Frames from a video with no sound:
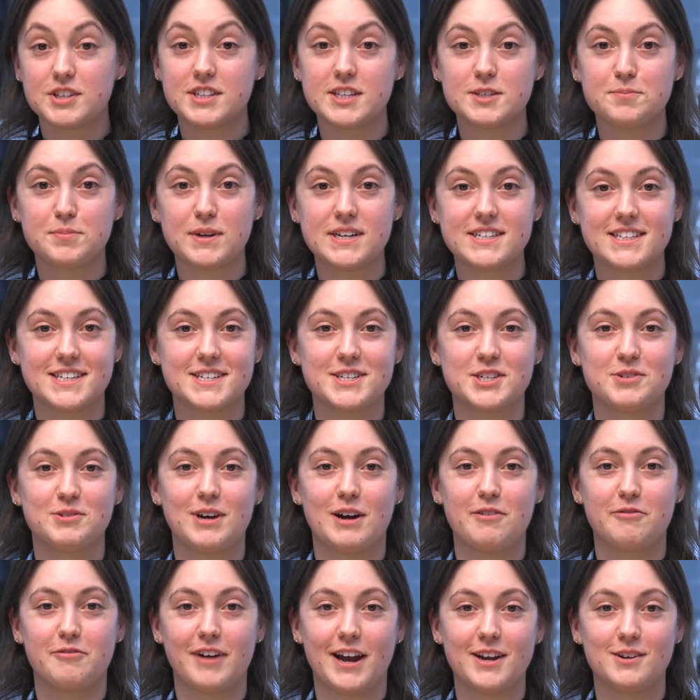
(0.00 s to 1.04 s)
this brings us to
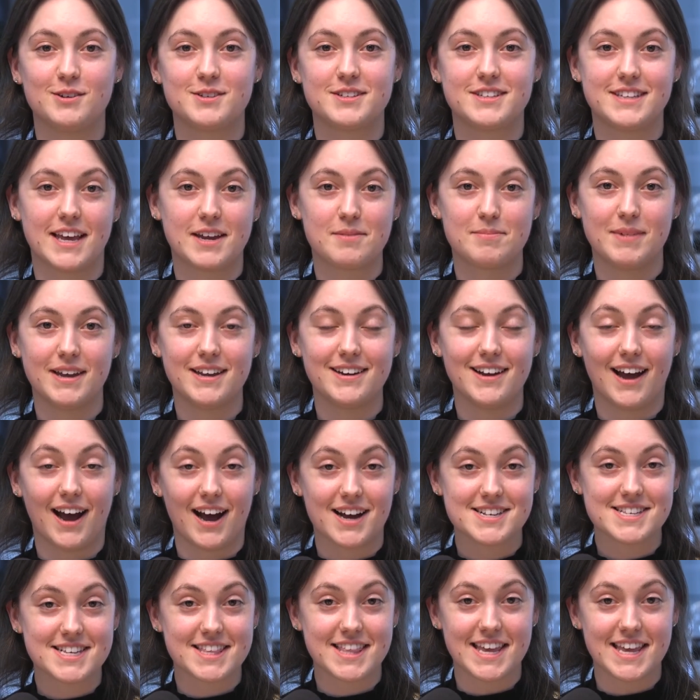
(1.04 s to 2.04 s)
our final segment, Ask